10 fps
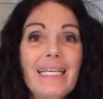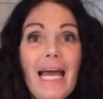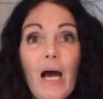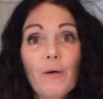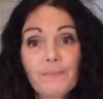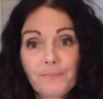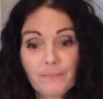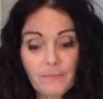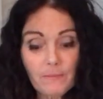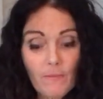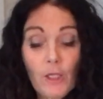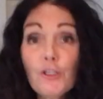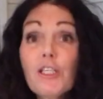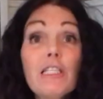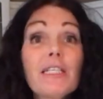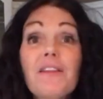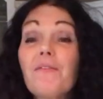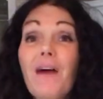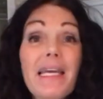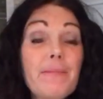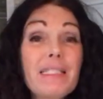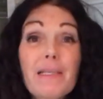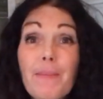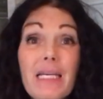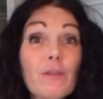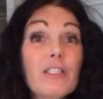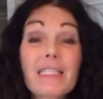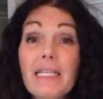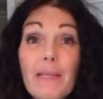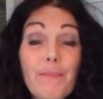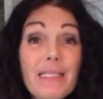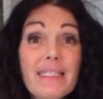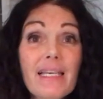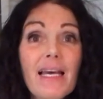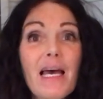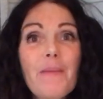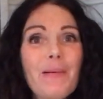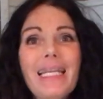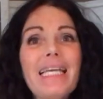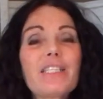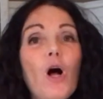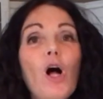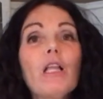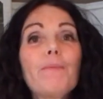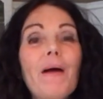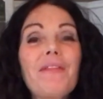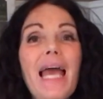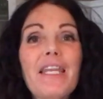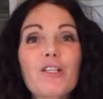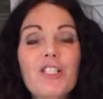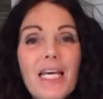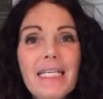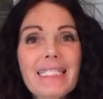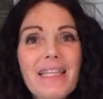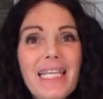Now, you can look at the vitamins, the minerals, the lipids, but it's all about the energetics.